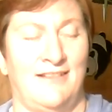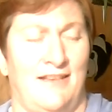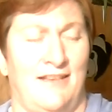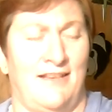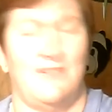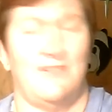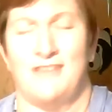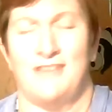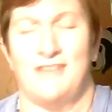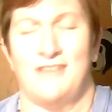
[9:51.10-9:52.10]
Notice how
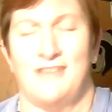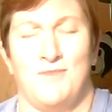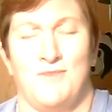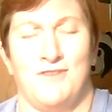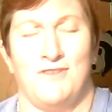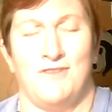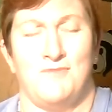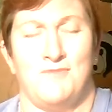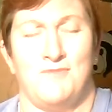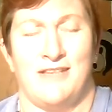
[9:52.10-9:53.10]
much more comfortable
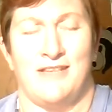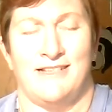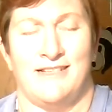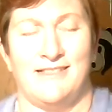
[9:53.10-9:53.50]
that is.